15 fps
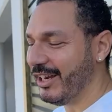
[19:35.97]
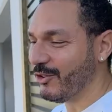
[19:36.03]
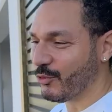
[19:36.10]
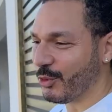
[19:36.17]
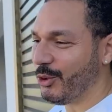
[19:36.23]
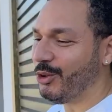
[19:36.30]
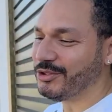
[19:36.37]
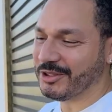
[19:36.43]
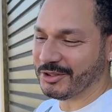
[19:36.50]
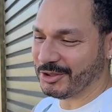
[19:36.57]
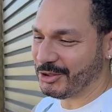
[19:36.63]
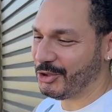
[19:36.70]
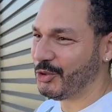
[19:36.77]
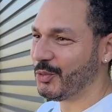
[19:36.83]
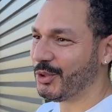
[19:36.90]
It rolls into
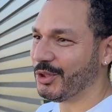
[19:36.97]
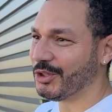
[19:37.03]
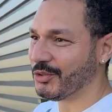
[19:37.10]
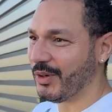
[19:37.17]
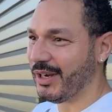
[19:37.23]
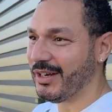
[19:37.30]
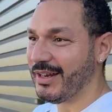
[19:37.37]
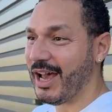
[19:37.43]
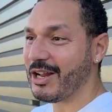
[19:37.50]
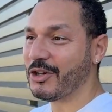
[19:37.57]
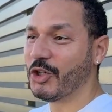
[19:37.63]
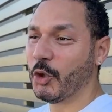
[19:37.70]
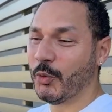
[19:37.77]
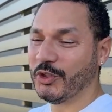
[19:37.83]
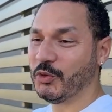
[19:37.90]
2 words, right? Now I
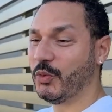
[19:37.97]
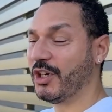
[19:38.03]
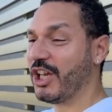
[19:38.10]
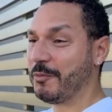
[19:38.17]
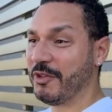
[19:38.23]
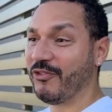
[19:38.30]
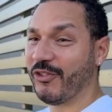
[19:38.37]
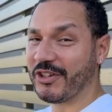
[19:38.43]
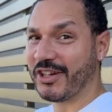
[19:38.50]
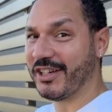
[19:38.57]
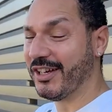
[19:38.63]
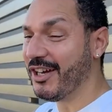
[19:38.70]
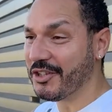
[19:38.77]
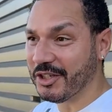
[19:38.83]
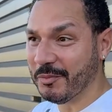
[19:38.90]
don't know which one come in front
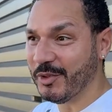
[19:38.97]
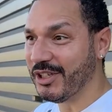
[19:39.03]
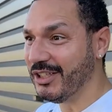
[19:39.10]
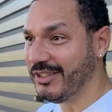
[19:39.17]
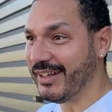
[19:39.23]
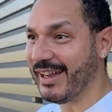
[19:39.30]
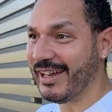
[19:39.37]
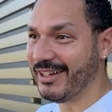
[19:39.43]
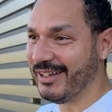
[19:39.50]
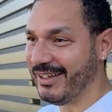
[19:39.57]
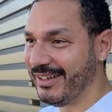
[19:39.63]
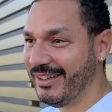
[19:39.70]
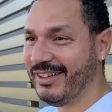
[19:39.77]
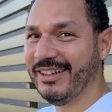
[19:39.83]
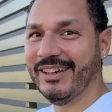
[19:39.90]
of the other because they kind
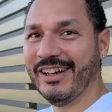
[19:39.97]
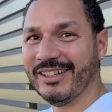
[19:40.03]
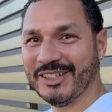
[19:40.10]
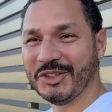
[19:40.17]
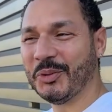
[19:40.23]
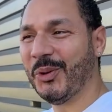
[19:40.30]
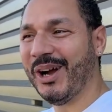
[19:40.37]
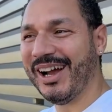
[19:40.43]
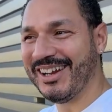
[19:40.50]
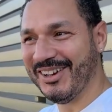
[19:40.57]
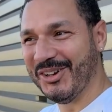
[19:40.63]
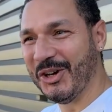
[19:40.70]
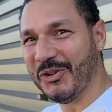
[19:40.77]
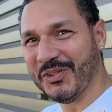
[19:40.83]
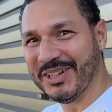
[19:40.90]
of intertwine
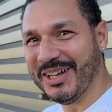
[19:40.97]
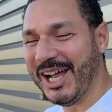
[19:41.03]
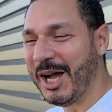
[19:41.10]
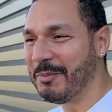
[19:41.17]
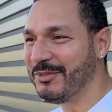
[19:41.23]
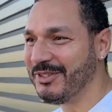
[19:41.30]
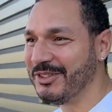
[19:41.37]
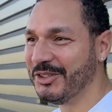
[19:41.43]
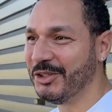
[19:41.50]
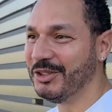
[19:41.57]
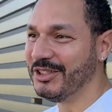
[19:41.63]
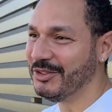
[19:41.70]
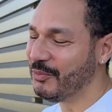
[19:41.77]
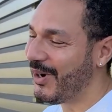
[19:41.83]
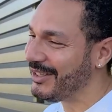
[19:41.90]
and overlap. That's
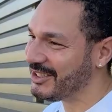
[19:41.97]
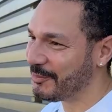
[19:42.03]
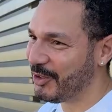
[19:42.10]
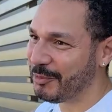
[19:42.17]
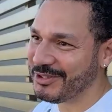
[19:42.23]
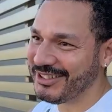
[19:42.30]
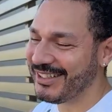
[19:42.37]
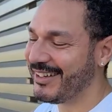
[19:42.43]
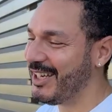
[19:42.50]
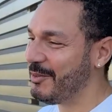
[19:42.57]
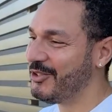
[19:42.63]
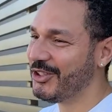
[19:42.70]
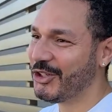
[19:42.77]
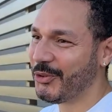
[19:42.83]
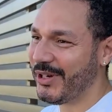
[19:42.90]
true. White supremacy
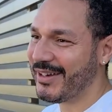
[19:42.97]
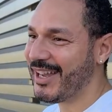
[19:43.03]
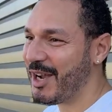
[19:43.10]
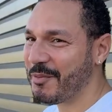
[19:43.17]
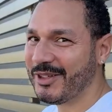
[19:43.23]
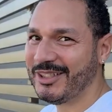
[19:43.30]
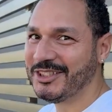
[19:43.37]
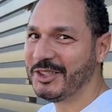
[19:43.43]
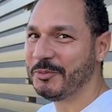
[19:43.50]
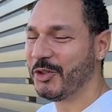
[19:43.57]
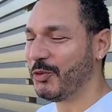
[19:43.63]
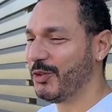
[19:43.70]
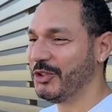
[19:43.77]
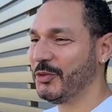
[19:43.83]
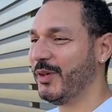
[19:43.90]
create capitalism,
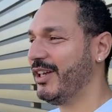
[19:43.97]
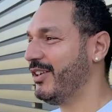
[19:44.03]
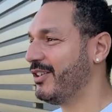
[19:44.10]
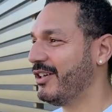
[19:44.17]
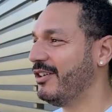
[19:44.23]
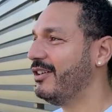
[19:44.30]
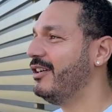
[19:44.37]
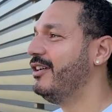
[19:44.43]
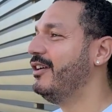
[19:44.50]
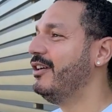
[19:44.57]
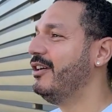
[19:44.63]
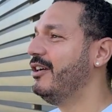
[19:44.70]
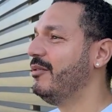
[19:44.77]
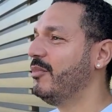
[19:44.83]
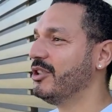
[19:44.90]
or which way it goes.
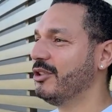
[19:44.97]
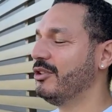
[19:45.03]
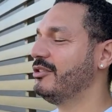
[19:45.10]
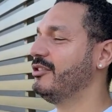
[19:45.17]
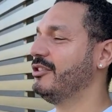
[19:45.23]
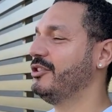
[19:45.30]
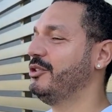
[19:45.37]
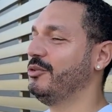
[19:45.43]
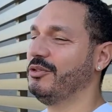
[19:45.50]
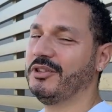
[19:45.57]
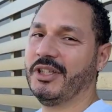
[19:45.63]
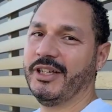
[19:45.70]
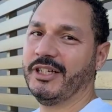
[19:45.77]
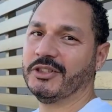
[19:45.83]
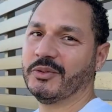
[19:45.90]
But those are the two
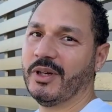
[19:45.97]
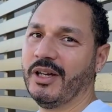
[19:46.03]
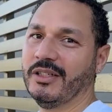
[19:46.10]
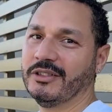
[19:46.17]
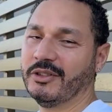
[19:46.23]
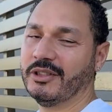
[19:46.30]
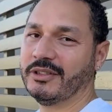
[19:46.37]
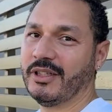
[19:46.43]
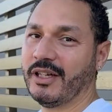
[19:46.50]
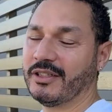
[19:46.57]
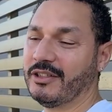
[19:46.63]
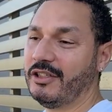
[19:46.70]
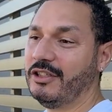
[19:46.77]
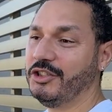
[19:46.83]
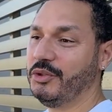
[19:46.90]
things, right? So it's like
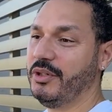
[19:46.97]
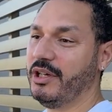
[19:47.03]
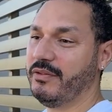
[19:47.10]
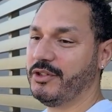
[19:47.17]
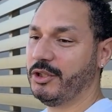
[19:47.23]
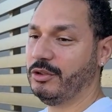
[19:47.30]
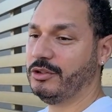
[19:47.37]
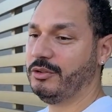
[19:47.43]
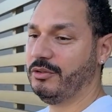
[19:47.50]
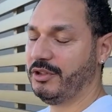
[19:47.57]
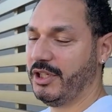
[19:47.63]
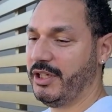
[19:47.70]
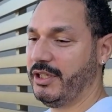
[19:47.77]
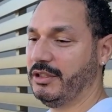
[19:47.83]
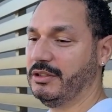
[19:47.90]
as long as you have those two
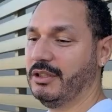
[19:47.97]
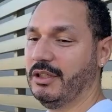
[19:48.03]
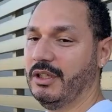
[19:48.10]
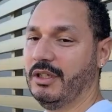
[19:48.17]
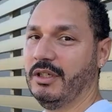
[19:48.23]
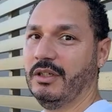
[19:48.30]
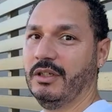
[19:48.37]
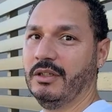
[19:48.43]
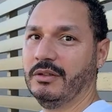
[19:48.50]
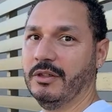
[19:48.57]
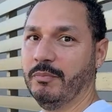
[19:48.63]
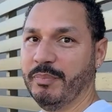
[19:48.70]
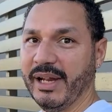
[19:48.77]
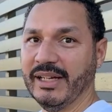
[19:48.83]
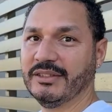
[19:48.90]
things,
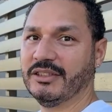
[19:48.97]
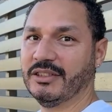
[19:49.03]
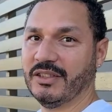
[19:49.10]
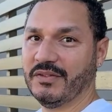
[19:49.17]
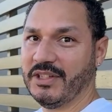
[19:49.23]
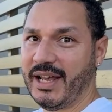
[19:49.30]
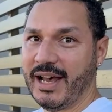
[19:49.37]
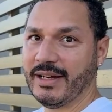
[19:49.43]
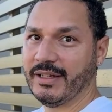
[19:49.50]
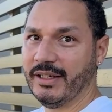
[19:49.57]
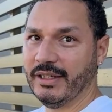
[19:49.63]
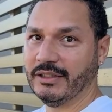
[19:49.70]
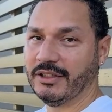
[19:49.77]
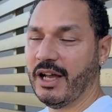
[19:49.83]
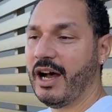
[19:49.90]
the basis of that
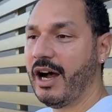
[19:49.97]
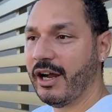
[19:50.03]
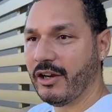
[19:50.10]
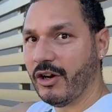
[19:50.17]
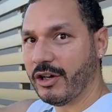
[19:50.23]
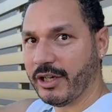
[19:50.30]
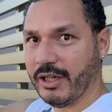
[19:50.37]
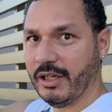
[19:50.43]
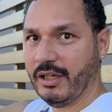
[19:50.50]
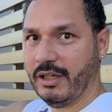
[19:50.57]
is a hierarchy,